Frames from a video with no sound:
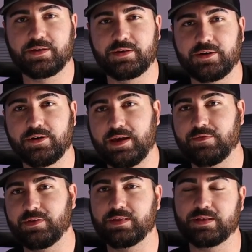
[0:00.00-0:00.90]
you know
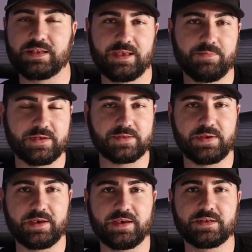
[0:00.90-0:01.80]
having the deepest
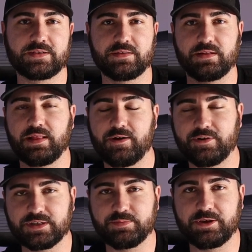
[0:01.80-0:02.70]
bass and the
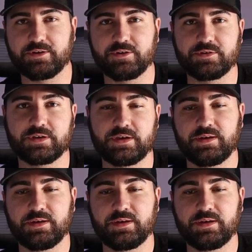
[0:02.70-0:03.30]
loudest speakers,